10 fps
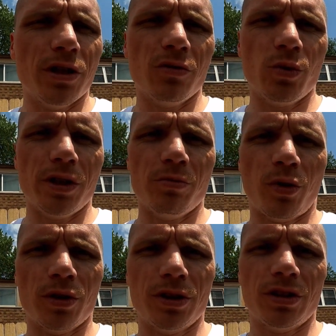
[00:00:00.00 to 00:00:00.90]
We
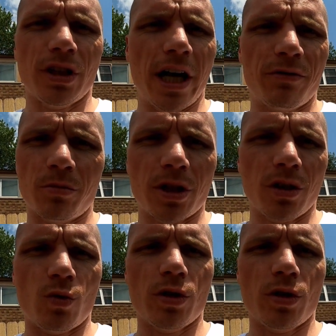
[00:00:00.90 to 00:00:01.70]
didn't purchase an aftermarket